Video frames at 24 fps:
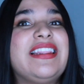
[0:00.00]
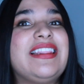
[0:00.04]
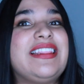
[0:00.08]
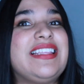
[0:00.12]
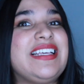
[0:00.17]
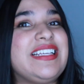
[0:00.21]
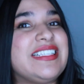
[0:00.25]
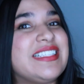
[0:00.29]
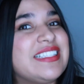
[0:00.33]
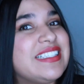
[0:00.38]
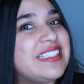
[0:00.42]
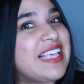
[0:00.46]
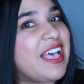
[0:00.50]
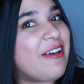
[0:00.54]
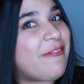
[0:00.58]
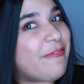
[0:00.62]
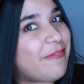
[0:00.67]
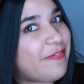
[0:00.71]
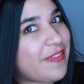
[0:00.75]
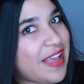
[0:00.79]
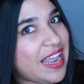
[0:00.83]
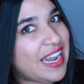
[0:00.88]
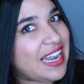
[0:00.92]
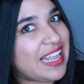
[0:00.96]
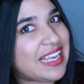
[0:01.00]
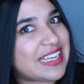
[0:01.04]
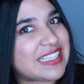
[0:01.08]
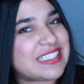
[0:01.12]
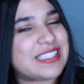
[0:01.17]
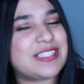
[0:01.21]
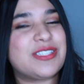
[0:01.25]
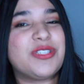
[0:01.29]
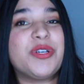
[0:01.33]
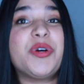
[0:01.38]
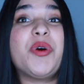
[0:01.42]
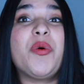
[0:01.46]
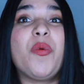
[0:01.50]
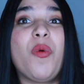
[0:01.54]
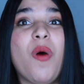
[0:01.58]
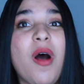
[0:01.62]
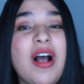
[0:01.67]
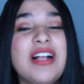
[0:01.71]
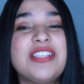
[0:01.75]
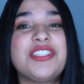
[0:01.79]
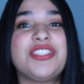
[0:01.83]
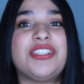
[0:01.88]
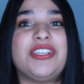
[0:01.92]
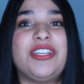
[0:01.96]
these fellas to
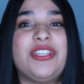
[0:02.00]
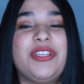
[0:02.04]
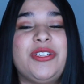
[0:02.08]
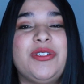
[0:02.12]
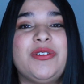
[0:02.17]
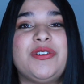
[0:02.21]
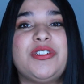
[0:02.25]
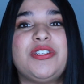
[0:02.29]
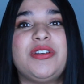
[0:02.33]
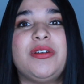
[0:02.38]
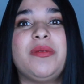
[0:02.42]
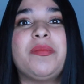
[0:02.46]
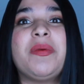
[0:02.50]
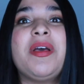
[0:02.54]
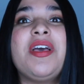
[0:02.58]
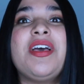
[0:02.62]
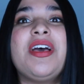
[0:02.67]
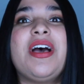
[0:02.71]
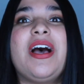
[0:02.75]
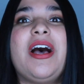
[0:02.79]
watch on YouTube,